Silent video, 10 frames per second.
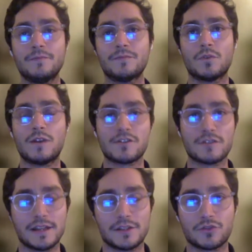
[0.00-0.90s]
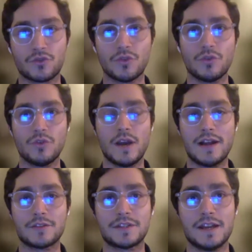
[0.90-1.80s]
Whether that's true
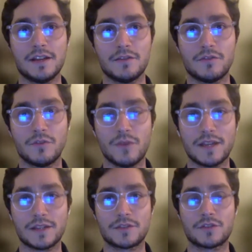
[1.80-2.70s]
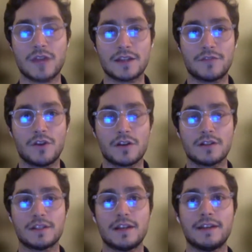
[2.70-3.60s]
outside of the West, as far
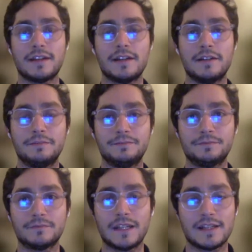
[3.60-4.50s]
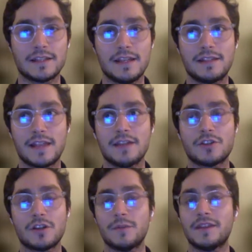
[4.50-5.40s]
as like, I guess, East
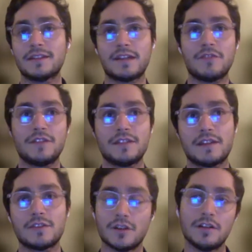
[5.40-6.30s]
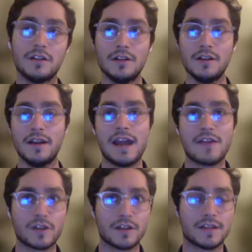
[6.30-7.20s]
Asia, but then Southeast Asia,
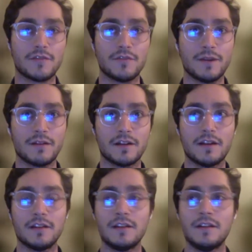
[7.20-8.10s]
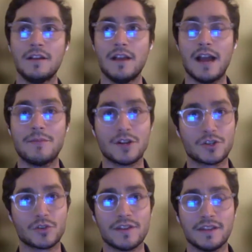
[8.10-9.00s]
Africa, South America, I'm not
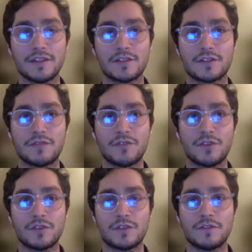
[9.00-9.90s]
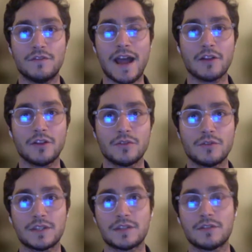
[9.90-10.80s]
sure. I think there's different value
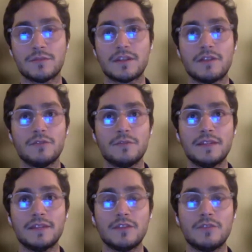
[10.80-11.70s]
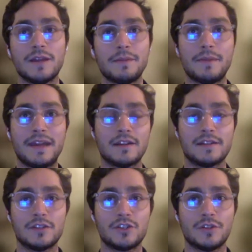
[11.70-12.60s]
systems that would mean that you might be paying
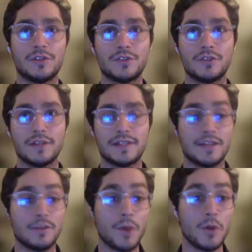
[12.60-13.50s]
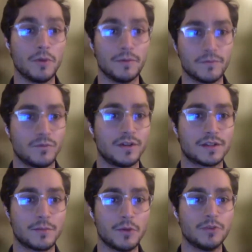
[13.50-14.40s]
attention to, let's say, the Pope. What is
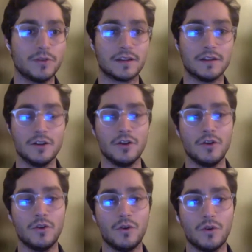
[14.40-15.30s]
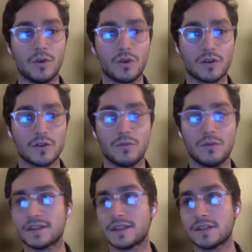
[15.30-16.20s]
the Pope doing? Or
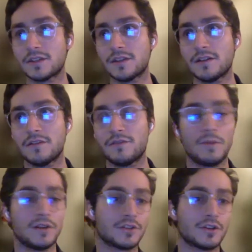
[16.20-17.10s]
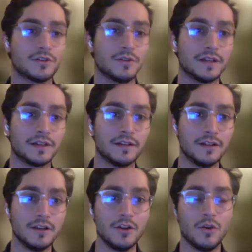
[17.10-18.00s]
what is this football star doing?
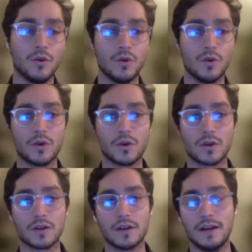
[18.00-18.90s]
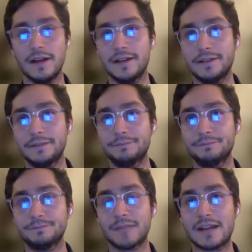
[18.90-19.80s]
Or
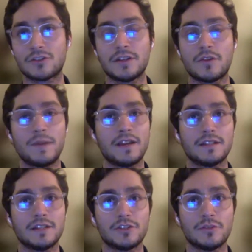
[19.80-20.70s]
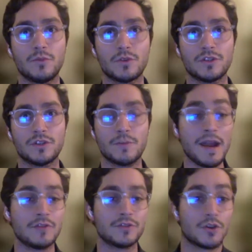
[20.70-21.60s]
actually, you're paying attention more to your
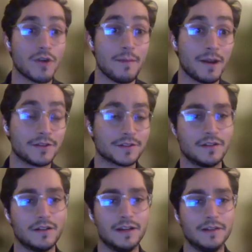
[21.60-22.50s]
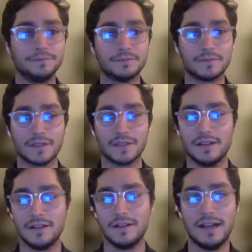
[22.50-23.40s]
parents or your grandparents,
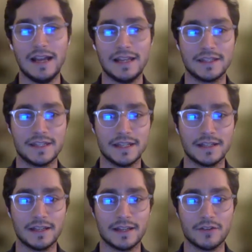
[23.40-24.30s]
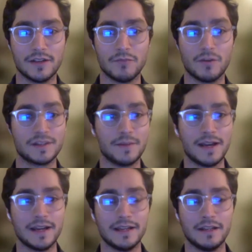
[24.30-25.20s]
and seeing like, okay, what is
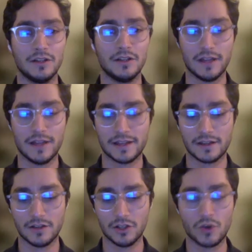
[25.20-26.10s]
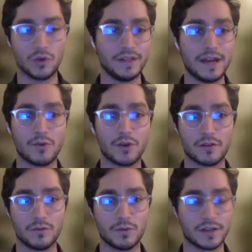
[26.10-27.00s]
my like local network
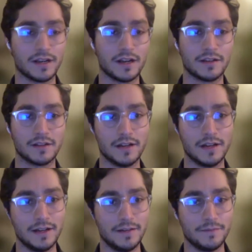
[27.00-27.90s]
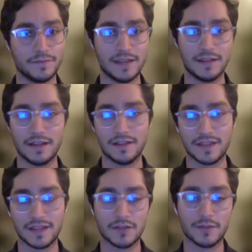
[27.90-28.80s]
working on, and
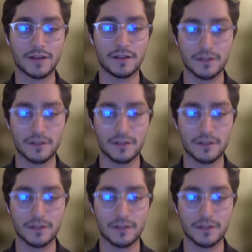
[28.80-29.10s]
thinking about.